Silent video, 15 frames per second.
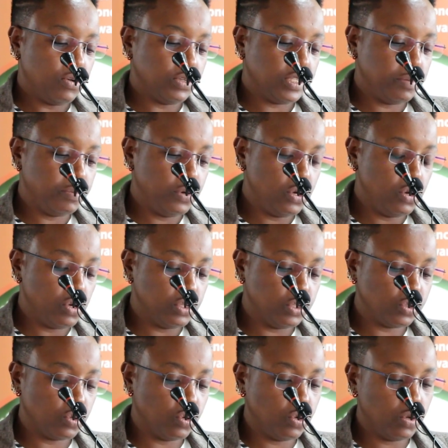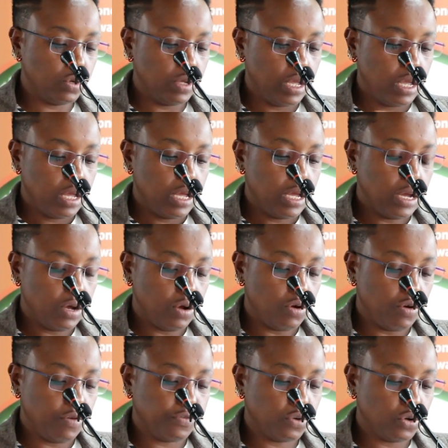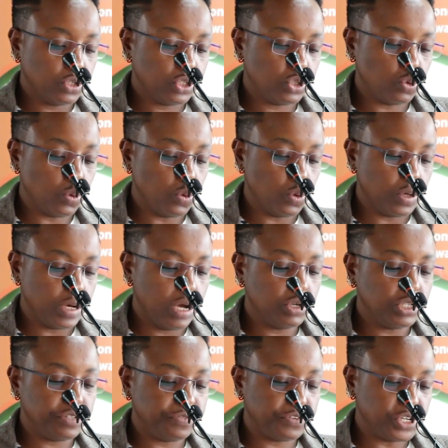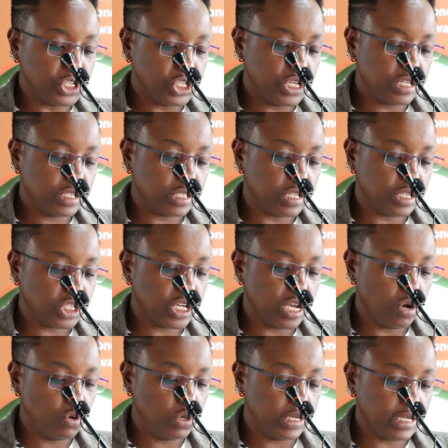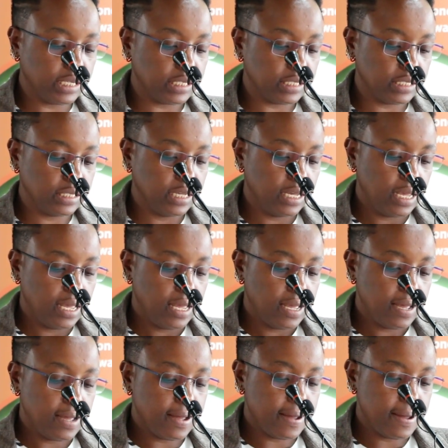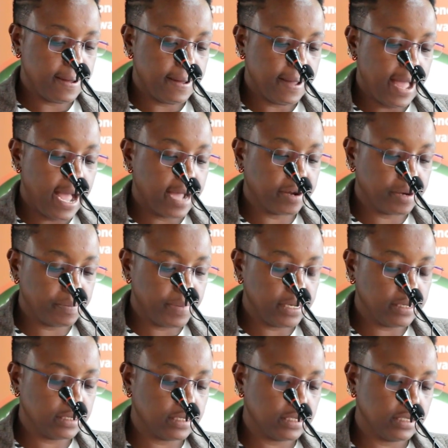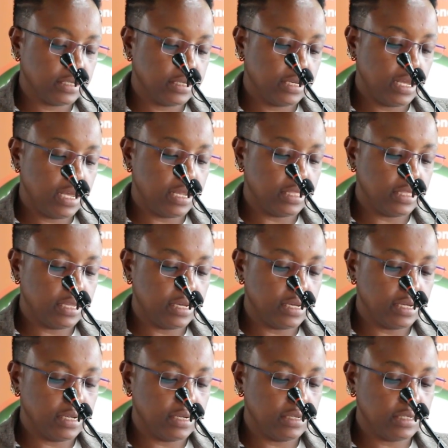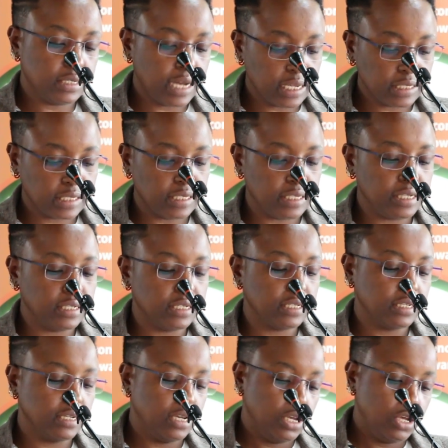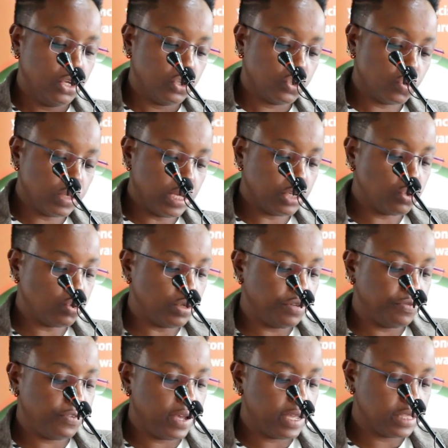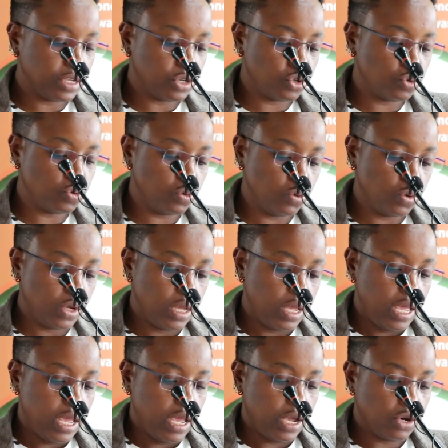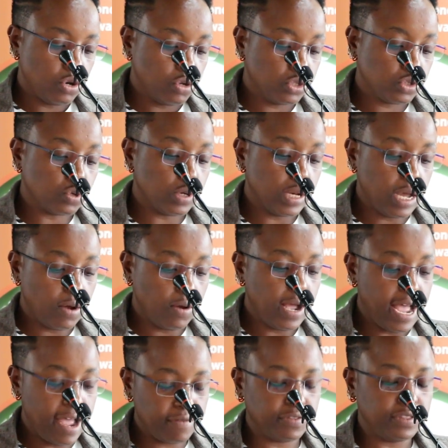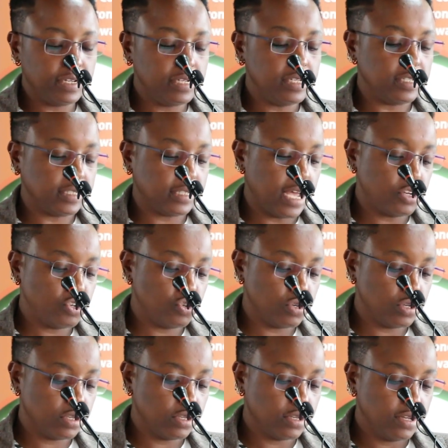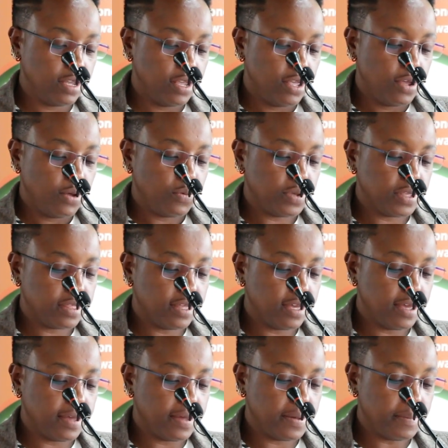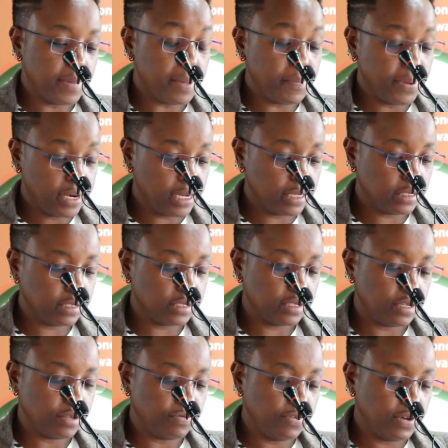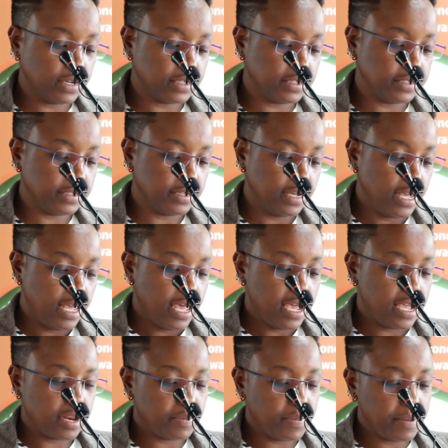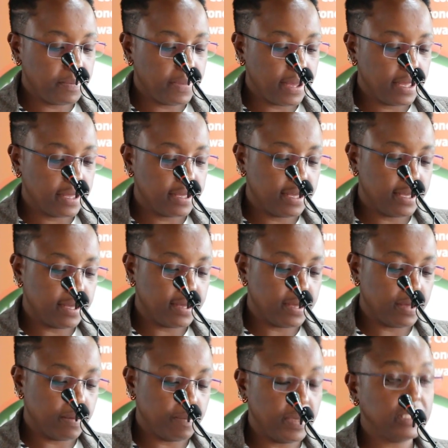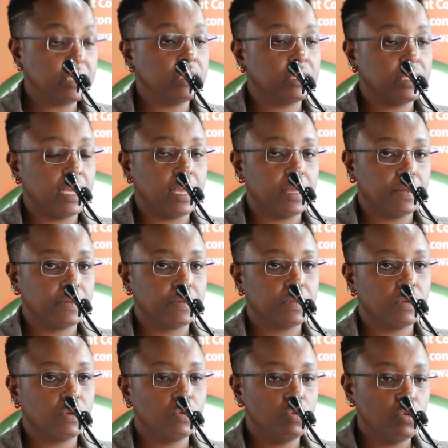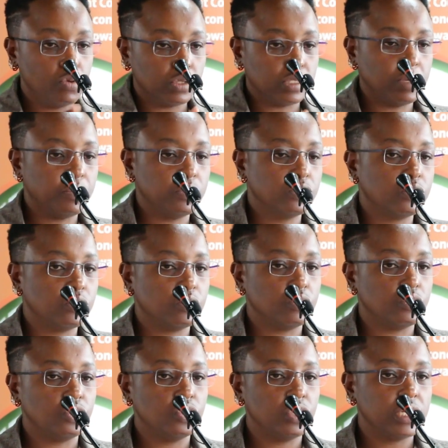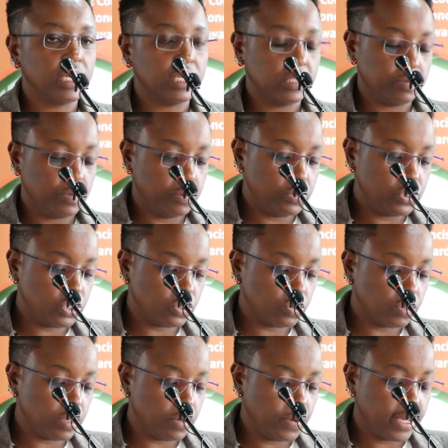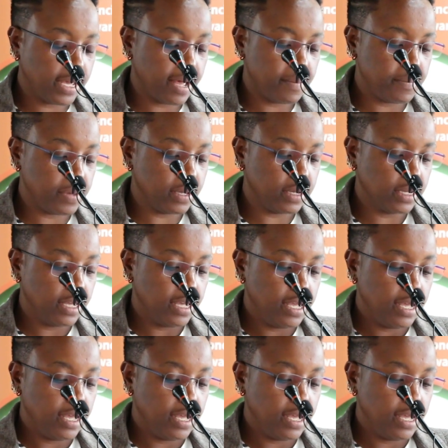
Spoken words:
was able also, of course, to now differentiate the shareholders agreement and the trust deed, so that to define the two, and also now have the discussion with my parents. In fact, I remember my sister, who was supposed to join us, maybe she's on the way coming,